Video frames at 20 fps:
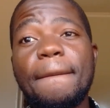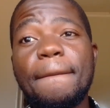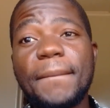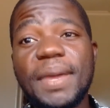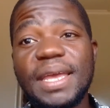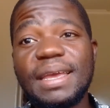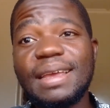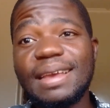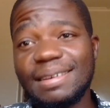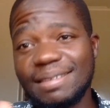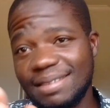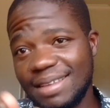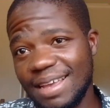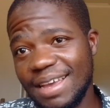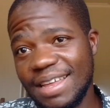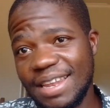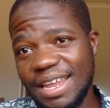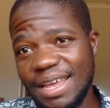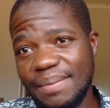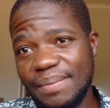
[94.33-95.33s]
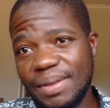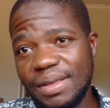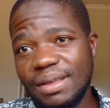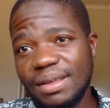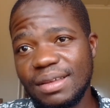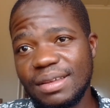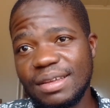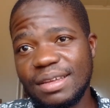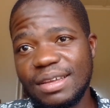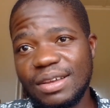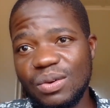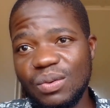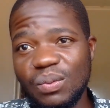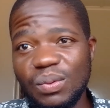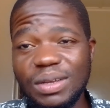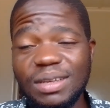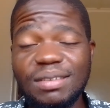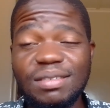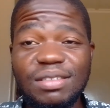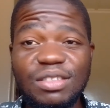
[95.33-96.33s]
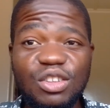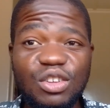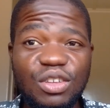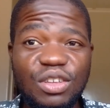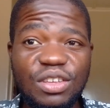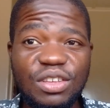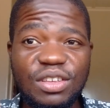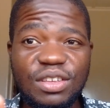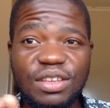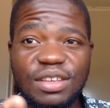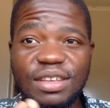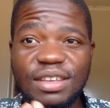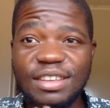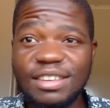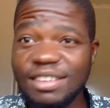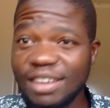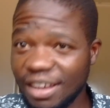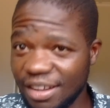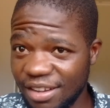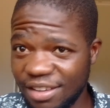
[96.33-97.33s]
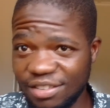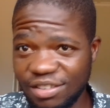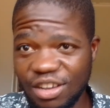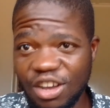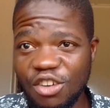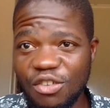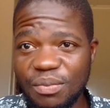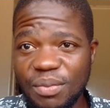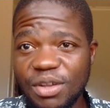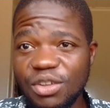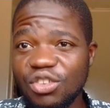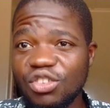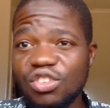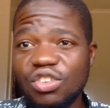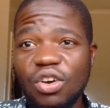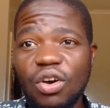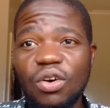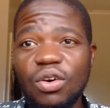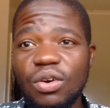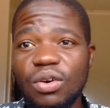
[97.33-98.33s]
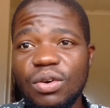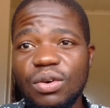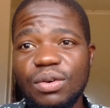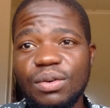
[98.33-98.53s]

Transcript: biggest enemy, which is the Chinese government. So